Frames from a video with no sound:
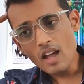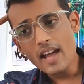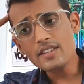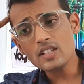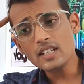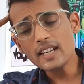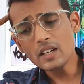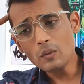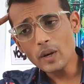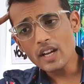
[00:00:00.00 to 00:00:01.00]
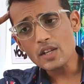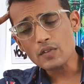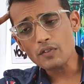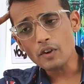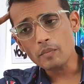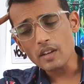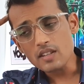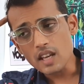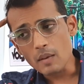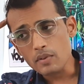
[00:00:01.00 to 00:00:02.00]
As takeaways from
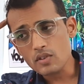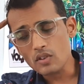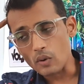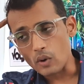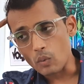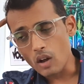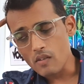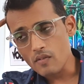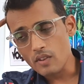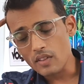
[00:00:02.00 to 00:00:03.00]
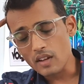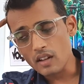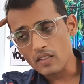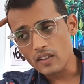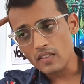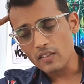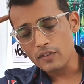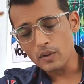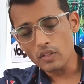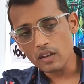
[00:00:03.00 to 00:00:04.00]
this episode, one of the
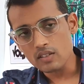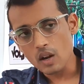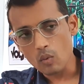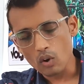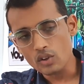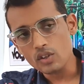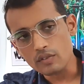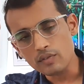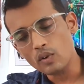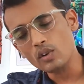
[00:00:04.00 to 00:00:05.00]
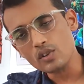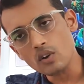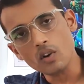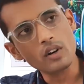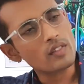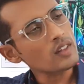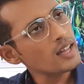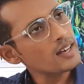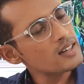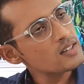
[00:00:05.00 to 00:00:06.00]
few things that I want you to focus on in
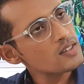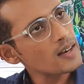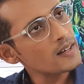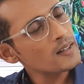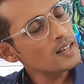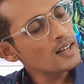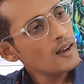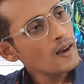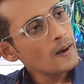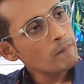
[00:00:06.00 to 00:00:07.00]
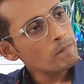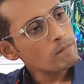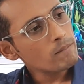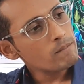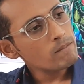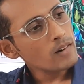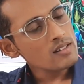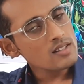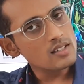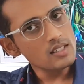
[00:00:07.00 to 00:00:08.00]
the end is that
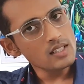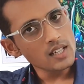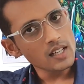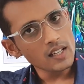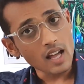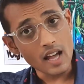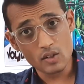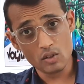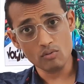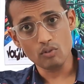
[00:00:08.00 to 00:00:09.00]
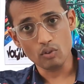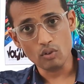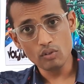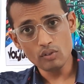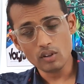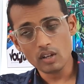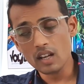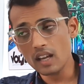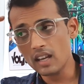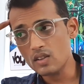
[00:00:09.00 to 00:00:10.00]
uncertainty, as you know,
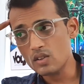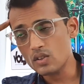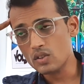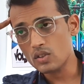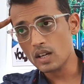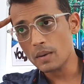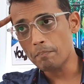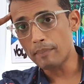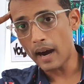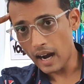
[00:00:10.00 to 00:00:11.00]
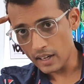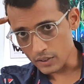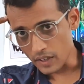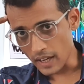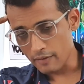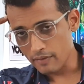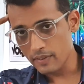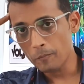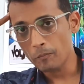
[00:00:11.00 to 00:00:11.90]
is a part of life.